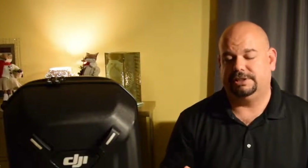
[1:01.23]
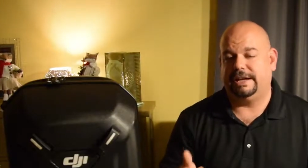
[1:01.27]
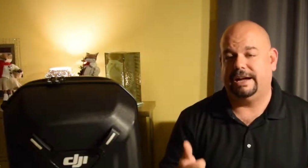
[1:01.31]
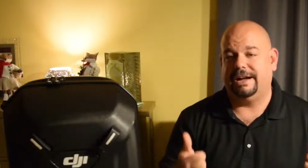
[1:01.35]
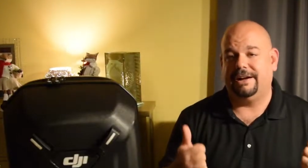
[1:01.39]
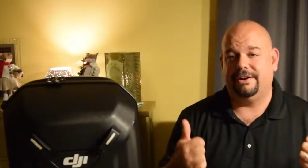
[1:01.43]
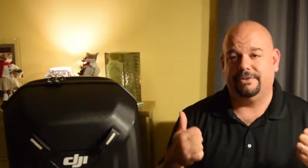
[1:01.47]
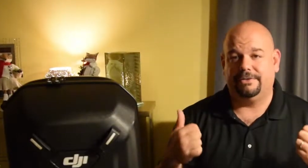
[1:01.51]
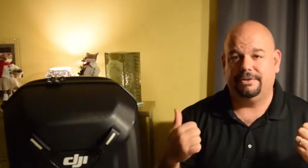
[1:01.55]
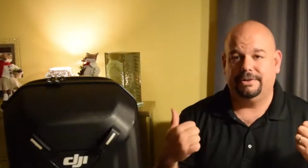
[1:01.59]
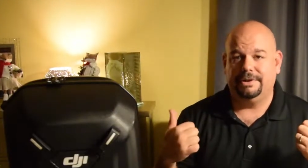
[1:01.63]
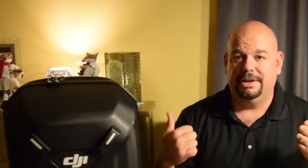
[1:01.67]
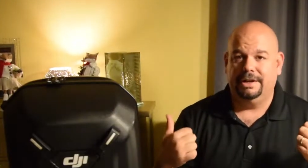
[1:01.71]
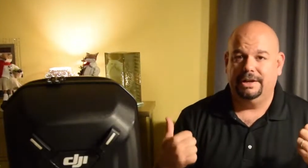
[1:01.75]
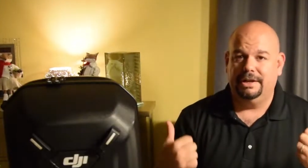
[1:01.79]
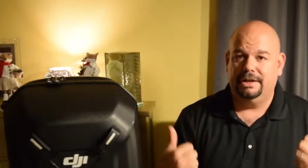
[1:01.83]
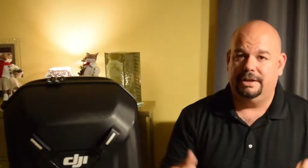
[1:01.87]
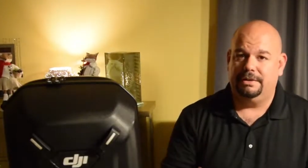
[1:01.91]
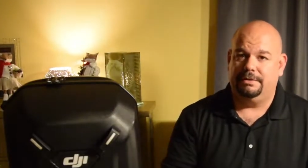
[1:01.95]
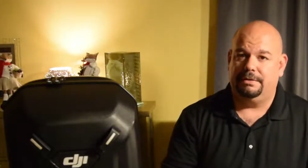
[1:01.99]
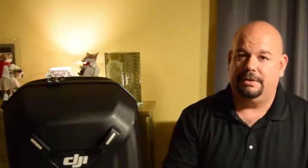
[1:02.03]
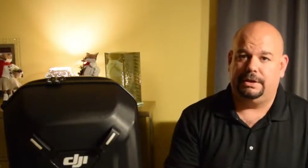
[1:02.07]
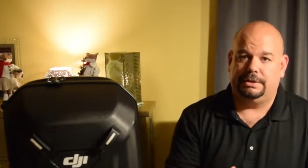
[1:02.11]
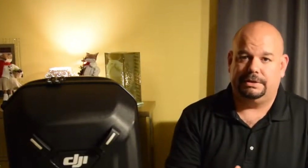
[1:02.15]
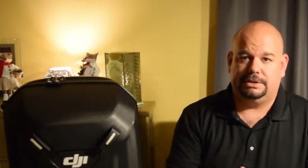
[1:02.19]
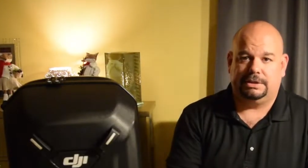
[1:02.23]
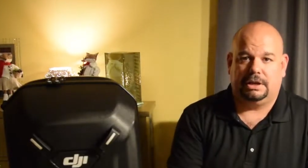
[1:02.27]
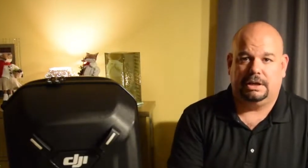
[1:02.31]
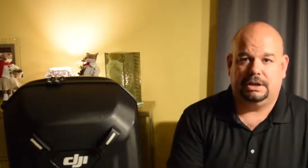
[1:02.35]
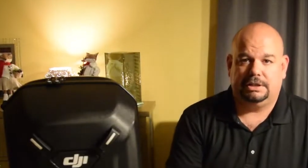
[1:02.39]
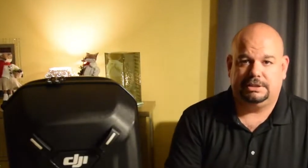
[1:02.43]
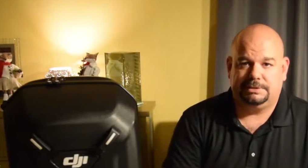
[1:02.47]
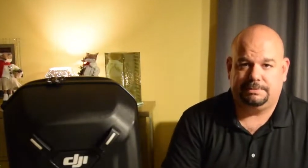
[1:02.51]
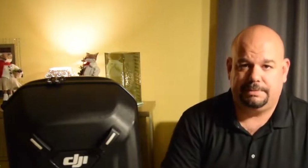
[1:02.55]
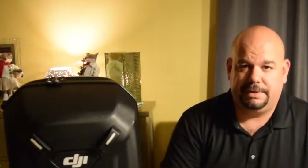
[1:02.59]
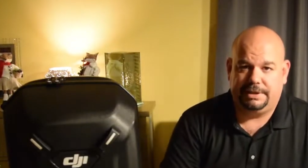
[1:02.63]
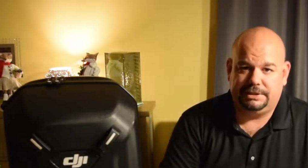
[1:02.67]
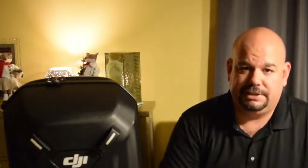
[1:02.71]
down.
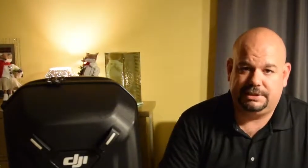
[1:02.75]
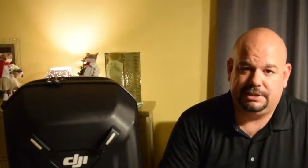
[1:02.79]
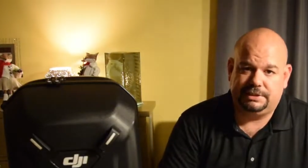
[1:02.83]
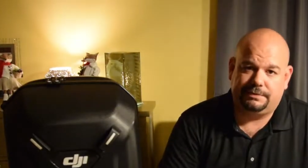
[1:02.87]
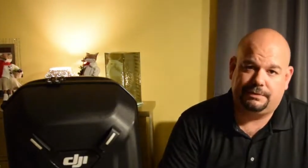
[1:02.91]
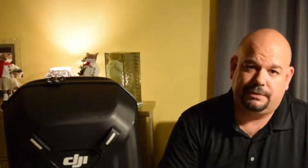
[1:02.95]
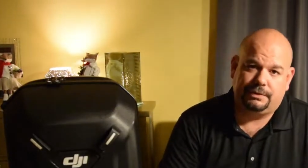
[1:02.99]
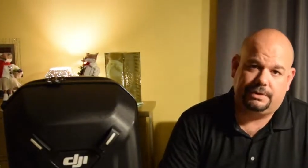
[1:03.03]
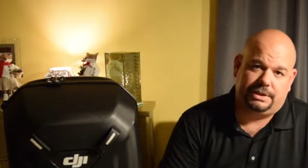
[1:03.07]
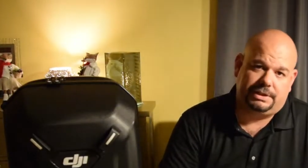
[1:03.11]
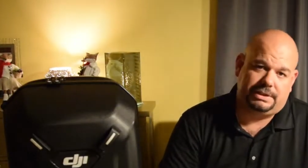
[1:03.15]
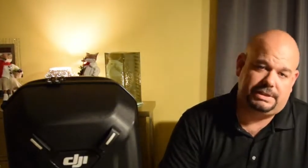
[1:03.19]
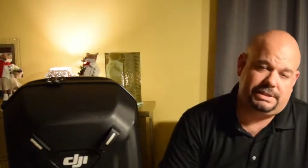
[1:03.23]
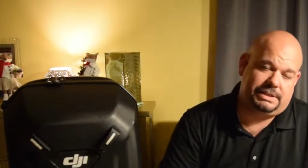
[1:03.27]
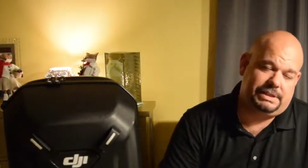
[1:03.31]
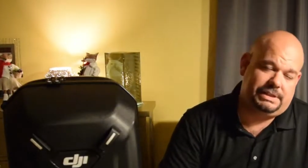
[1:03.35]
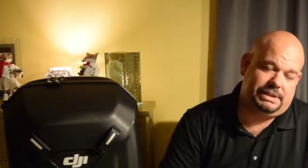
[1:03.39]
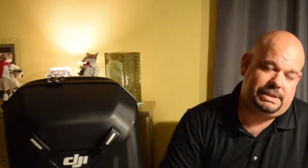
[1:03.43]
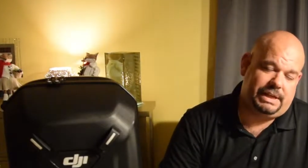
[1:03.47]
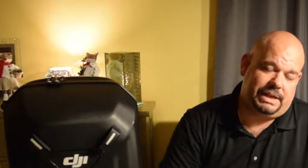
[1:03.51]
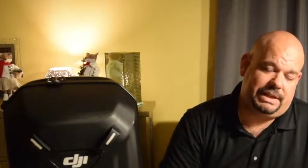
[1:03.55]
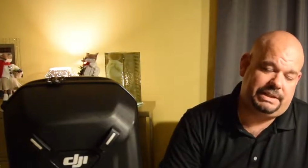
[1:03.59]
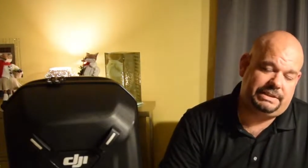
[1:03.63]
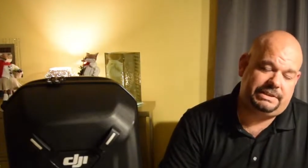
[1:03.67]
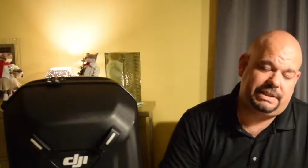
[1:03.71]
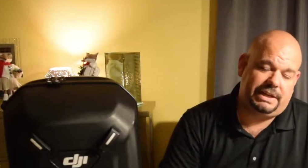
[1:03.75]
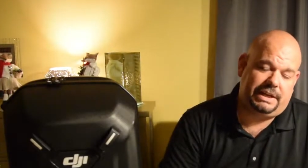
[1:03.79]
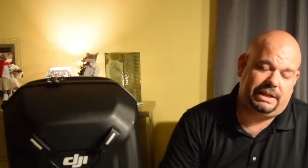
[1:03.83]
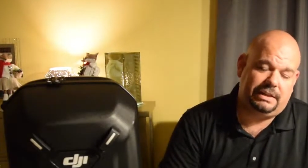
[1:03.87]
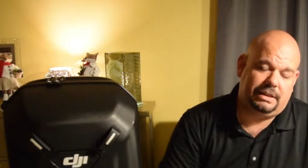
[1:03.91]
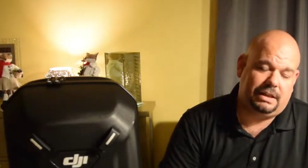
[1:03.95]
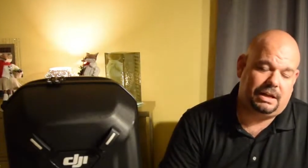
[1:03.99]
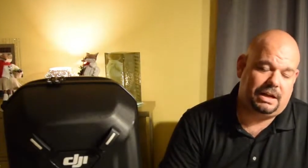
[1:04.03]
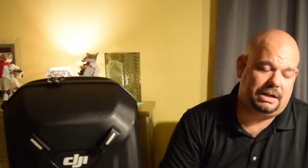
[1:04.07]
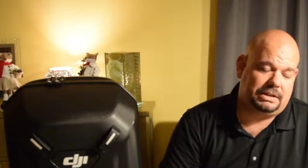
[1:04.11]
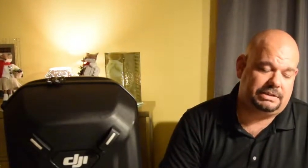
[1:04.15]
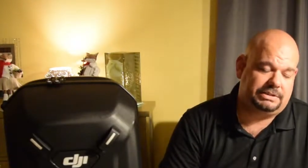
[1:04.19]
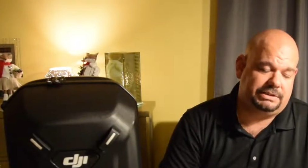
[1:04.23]
Spaces for the TSA
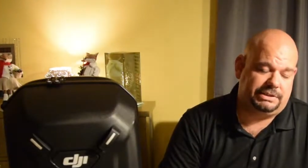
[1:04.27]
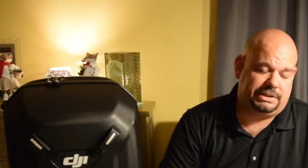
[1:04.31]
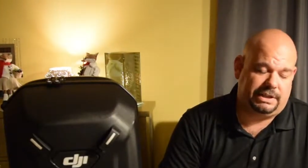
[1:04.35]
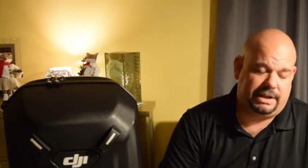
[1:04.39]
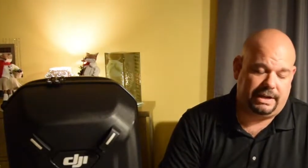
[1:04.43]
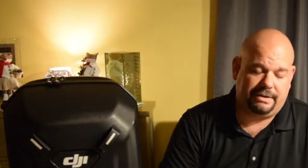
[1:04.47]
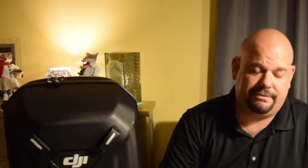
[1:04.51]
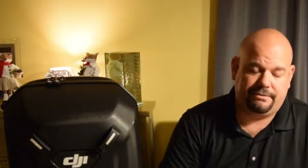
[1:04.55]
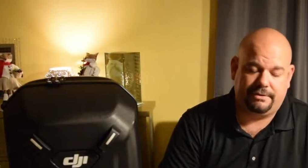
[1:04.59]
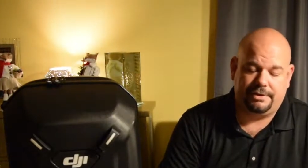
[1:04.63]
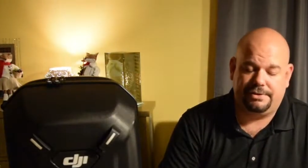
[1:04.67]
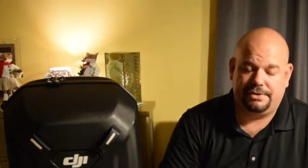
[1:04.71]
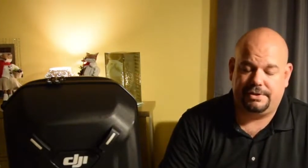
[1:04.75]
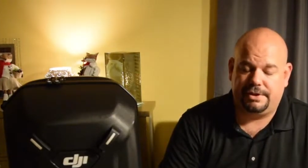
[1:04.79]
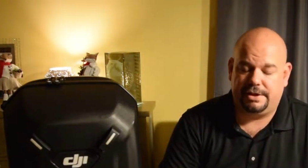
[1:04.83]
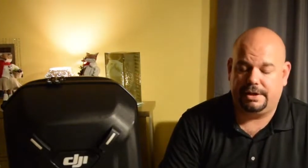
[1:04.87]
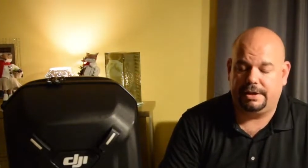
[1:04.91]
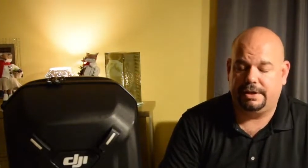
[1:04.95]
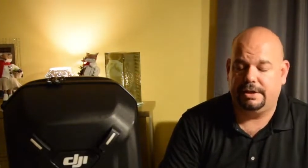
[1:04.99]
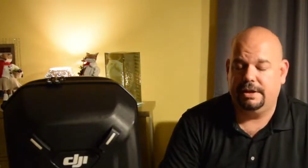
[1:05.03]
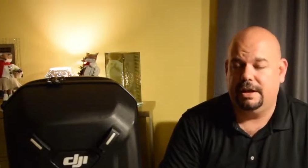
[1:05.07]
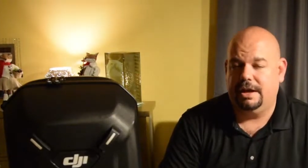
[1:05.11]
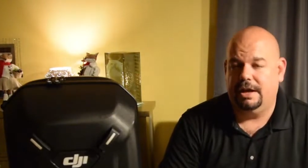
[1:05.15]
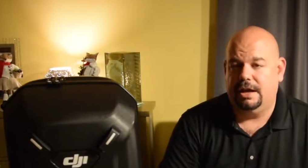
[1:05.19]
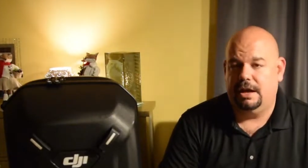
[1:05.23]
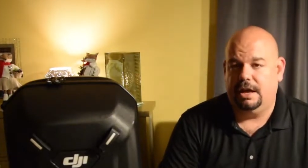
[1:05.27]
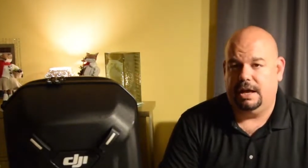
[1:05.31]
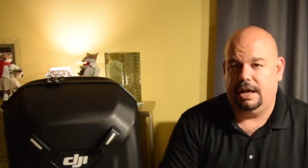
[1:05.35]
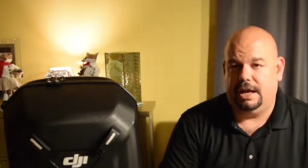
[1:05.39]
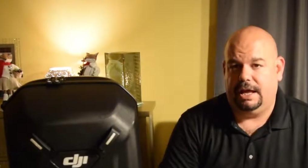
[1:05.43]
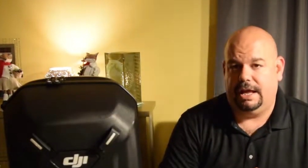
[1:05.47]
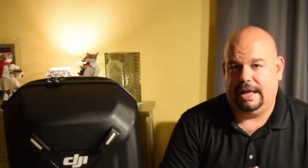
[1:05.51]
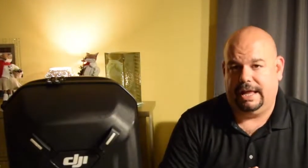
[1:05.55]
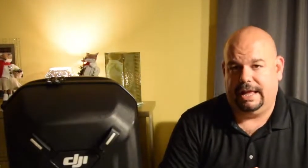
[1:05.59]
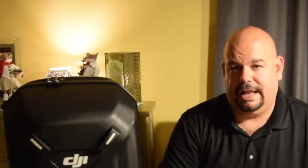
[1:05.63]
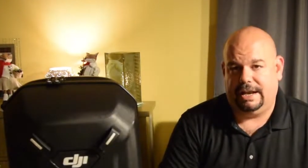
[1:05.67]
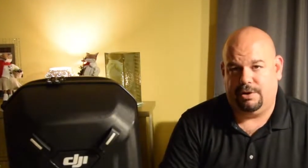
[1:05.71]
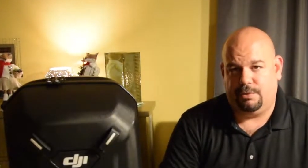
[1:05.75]
locks and everything,
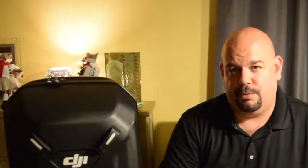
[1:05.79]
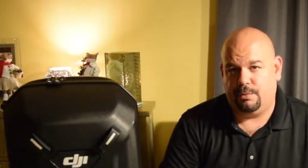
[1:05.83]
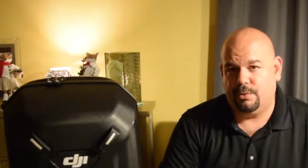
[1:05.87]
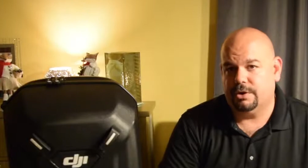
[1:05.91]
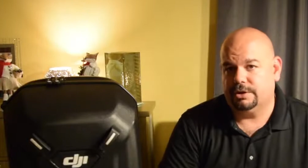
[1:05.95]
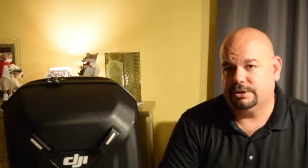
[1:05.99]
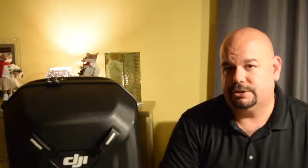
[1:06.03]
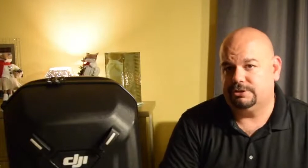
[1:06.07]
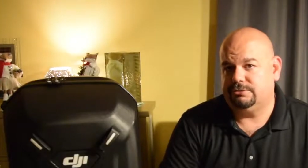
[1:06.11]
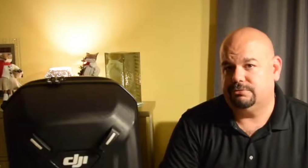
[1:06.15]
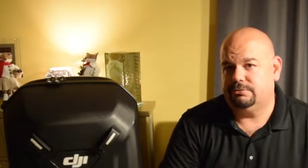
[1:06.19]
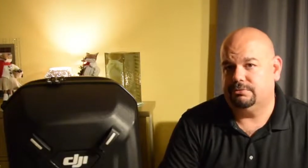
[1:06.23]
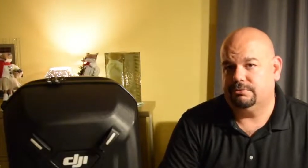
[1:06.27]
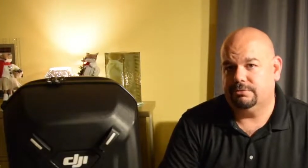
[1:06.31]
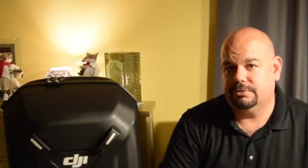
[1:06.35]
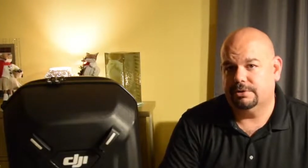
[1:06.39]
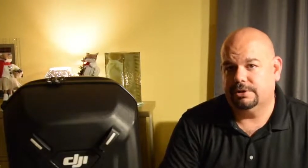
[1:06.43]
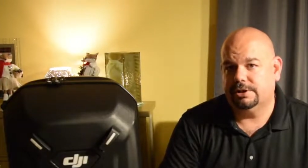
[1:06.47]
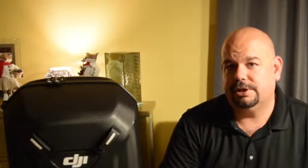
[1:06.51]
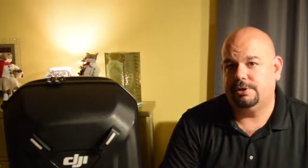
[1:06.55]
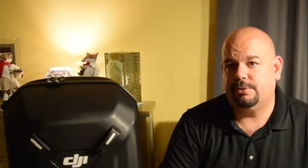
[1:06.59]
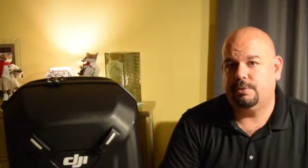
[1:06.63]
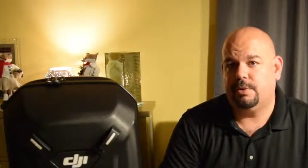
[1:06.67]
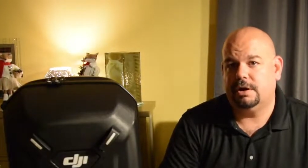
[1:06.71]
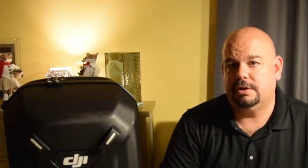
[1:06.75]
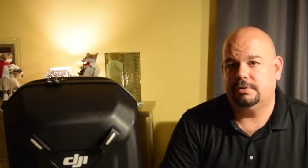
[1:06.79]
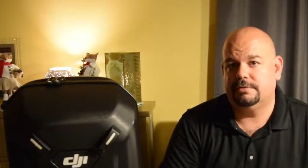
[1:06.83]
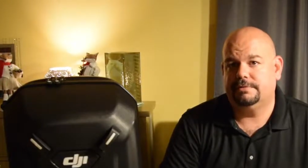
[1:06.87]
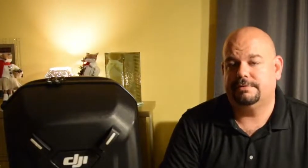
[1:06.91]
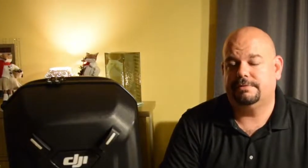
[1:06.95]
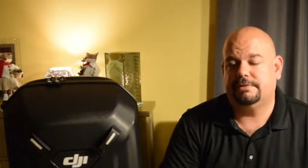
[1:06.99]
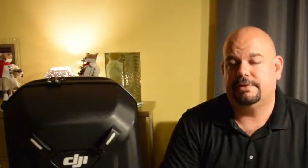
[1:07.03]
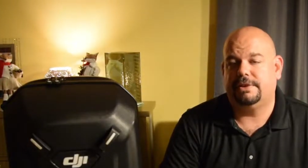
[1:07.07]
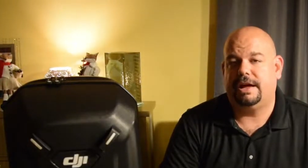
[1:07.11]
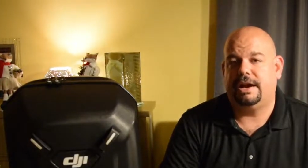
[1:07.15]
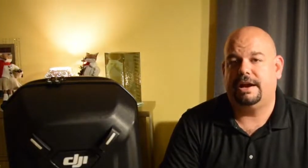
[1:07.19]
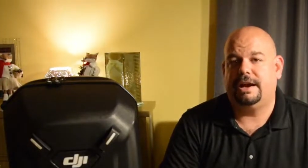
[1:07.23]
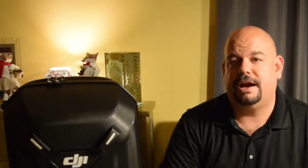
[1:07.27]
and it works really well
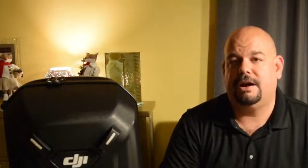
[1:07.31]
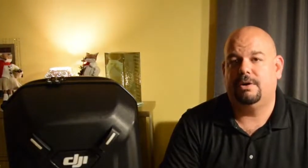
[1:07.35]
for that.